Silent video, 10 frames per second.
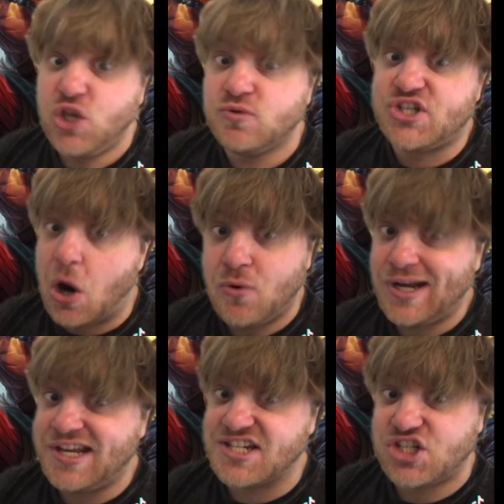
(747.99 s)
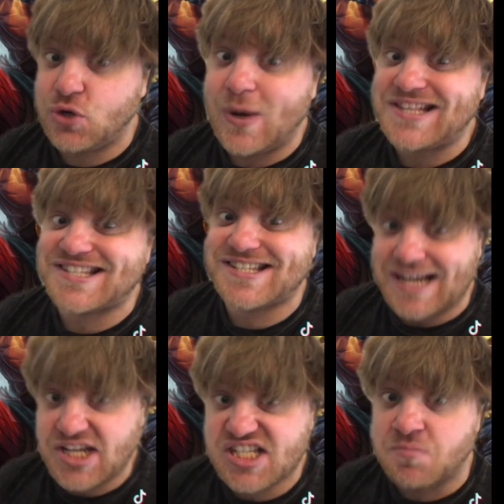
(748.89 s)
You don't need to do it
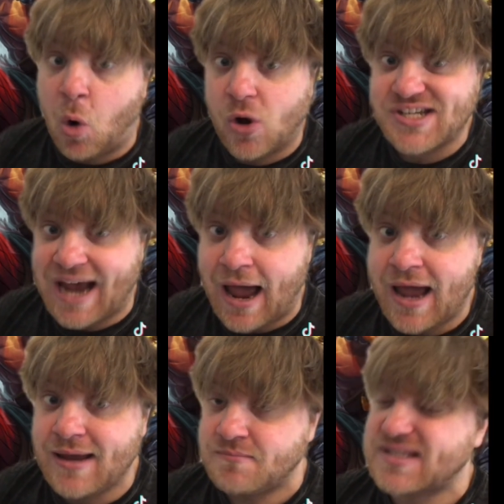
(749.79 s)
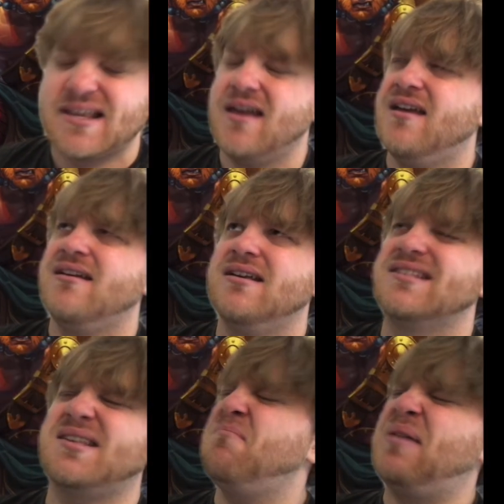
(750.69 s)
6 more times.
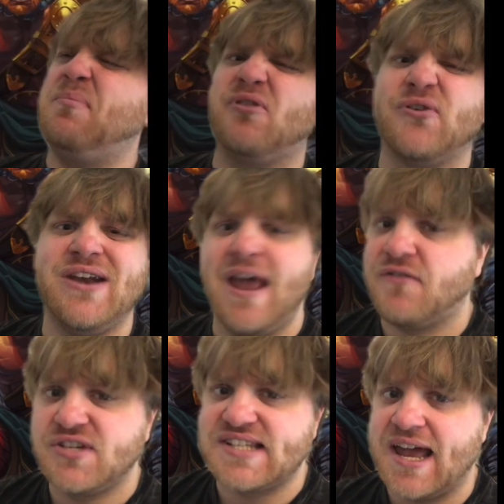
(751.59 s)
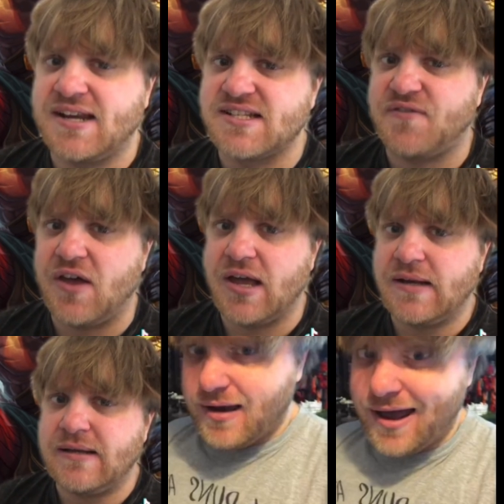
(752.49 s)
Some people are never
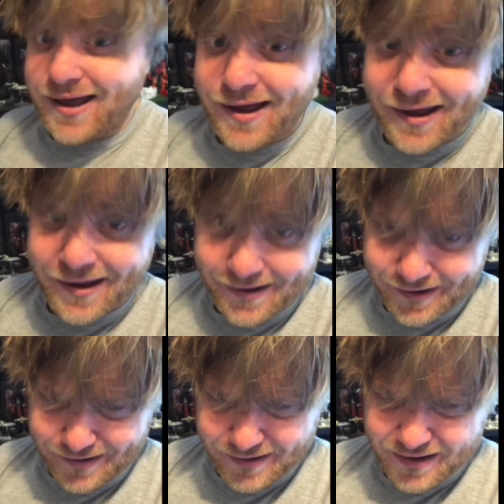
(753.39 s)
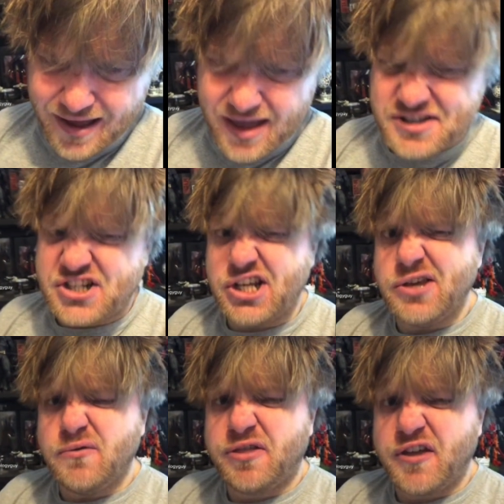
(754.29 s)
satisfied. Hey, do
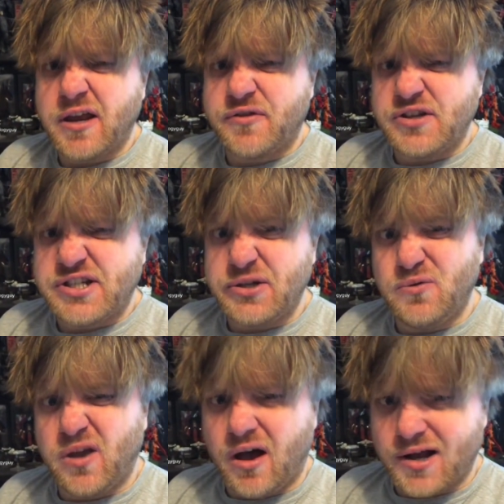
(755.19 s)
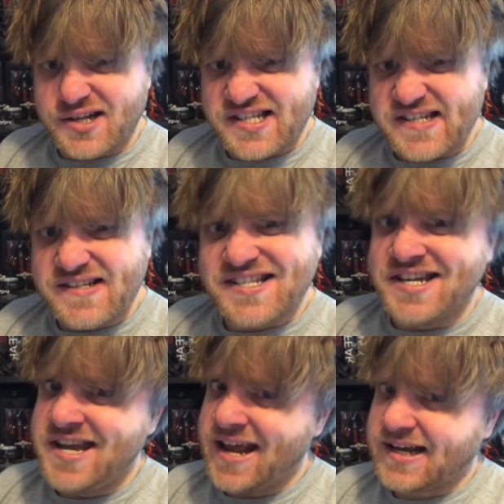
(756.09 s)
you think the two goddesses,
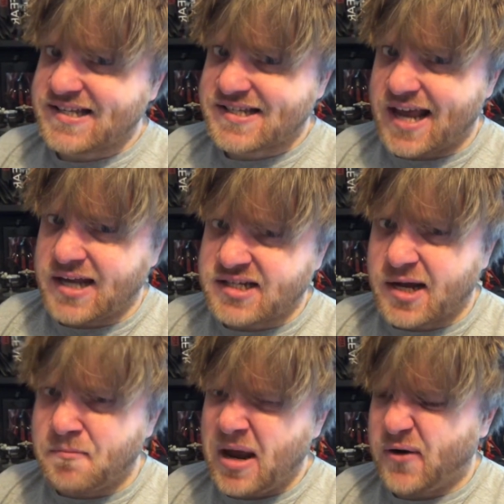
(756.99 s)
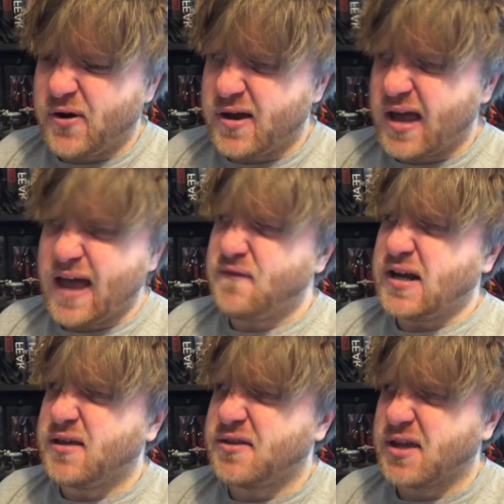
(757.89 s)
Nyx and Hemera, have
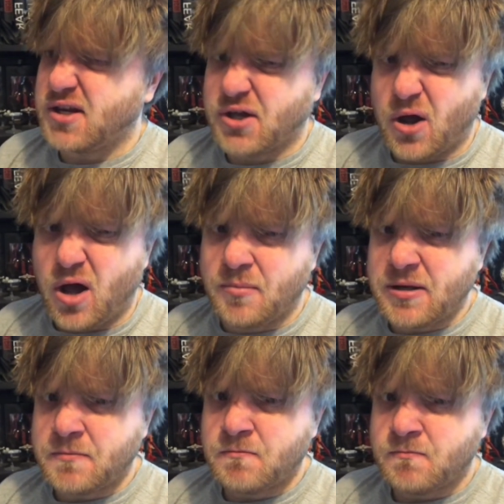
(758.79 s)
anything in common?